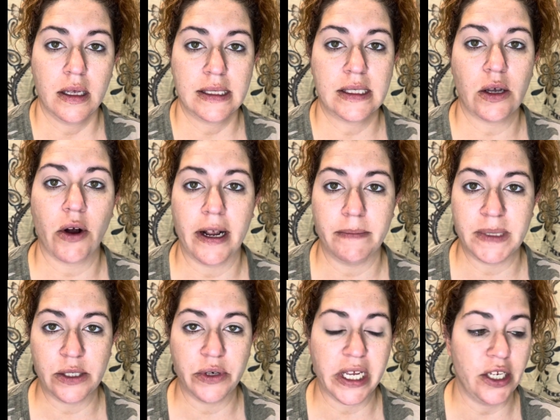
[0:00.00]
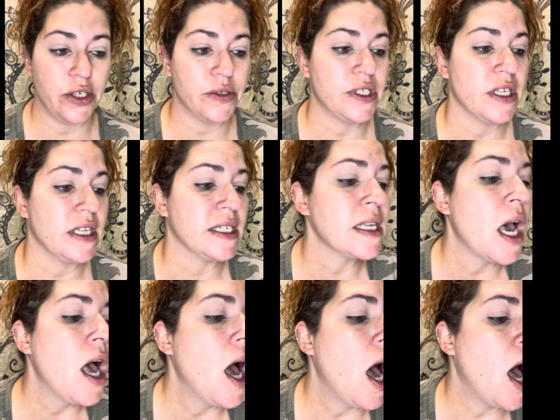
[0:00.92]
sorry, I'm still getting used to this,
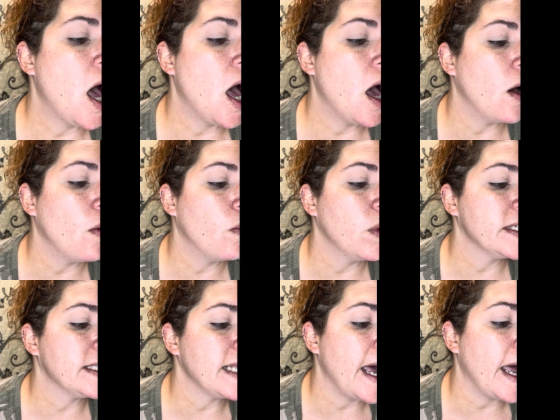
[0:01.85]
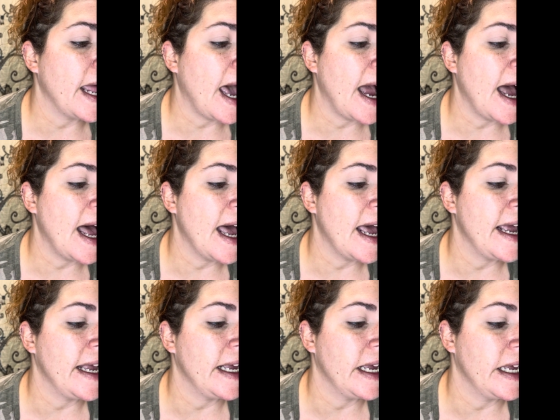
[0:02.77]
uh, was that
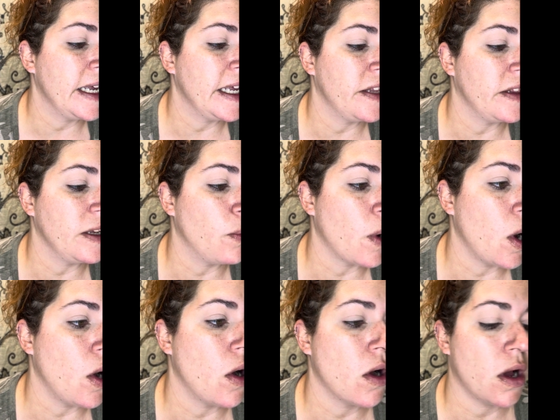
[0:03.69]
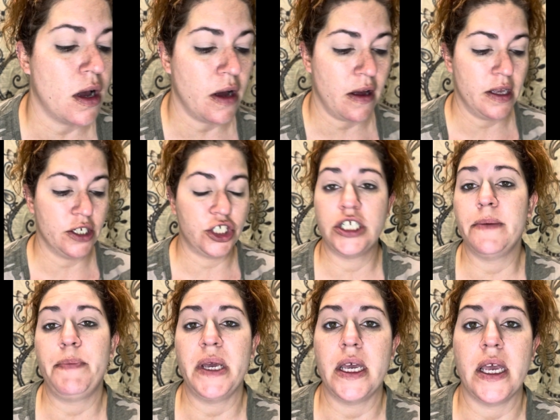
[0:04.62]
I hit the wrong
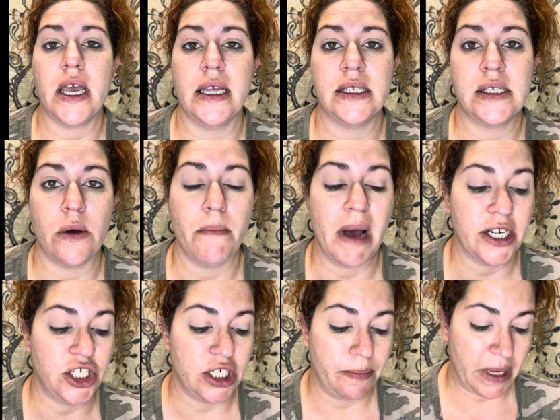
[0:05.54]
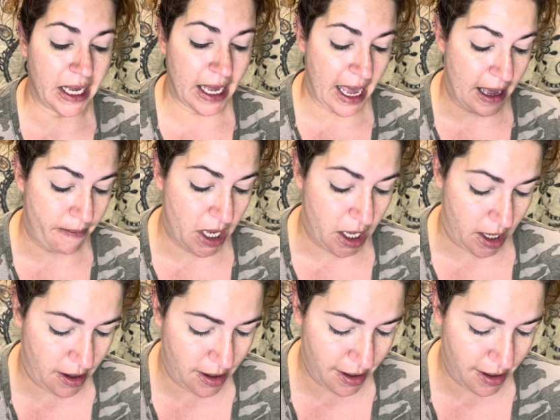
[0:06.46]
shipping. And so my shipping came in.